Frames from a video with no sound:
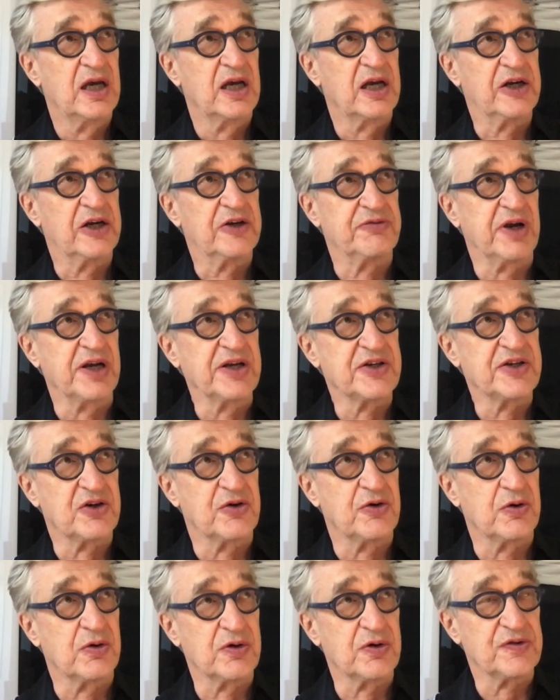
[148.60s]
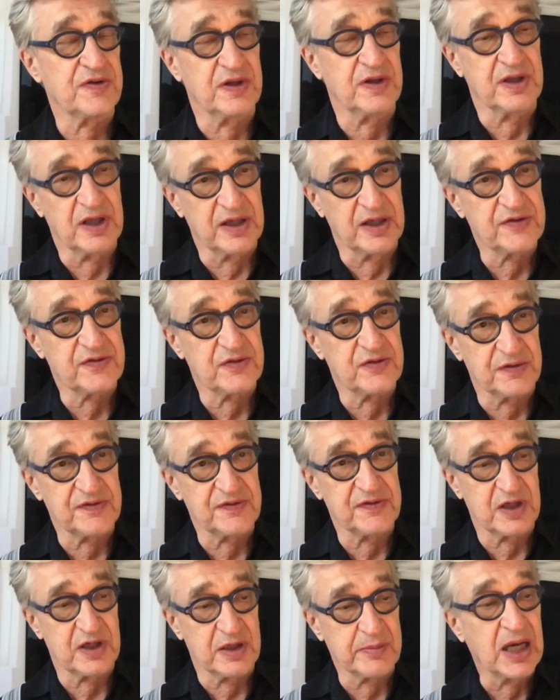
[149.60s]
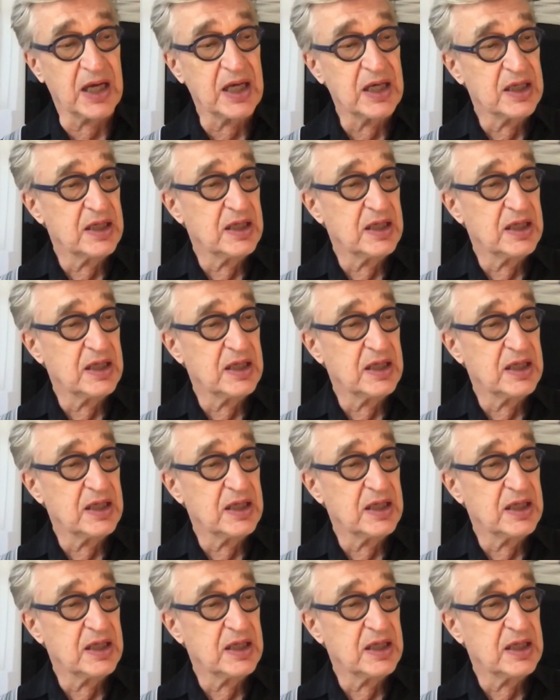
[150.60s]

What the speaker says: crash course in the history of cinema.